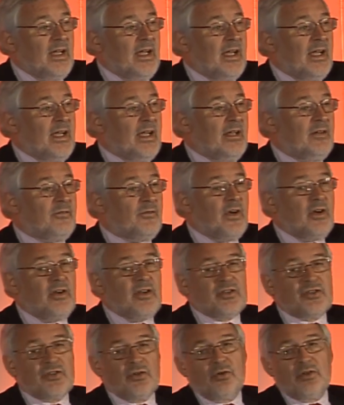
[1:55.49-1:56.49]
and very
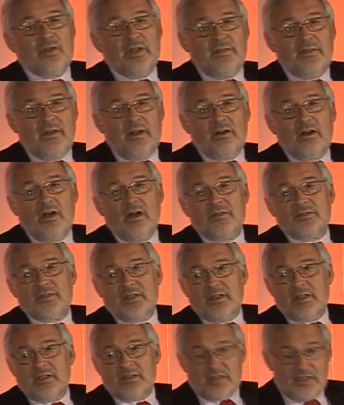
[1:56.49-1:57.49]
shortly thereafter
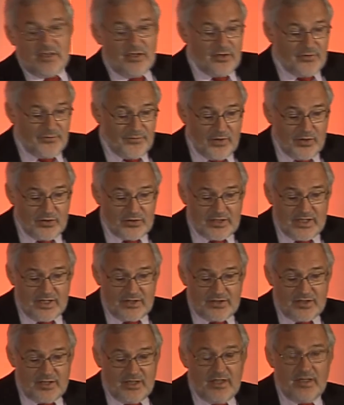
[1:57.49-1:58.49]
the Toyota folks
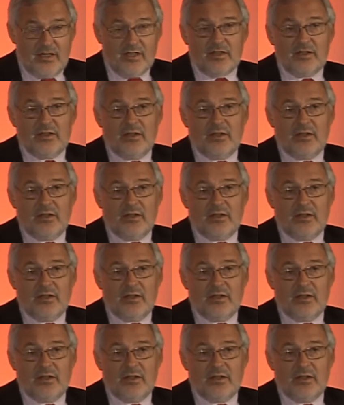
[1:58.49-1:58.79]
actually